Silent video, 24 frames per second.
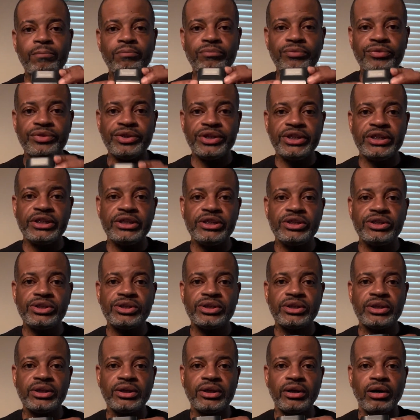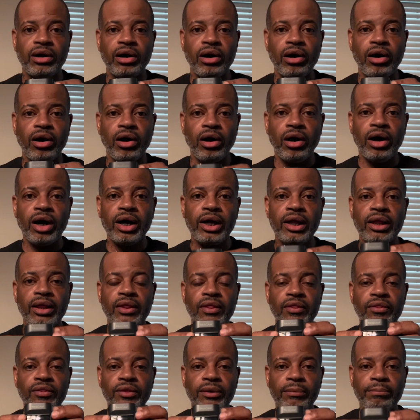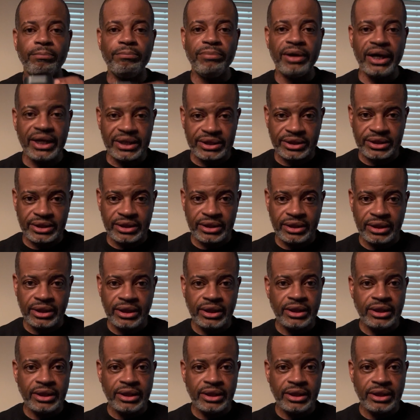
These are the best.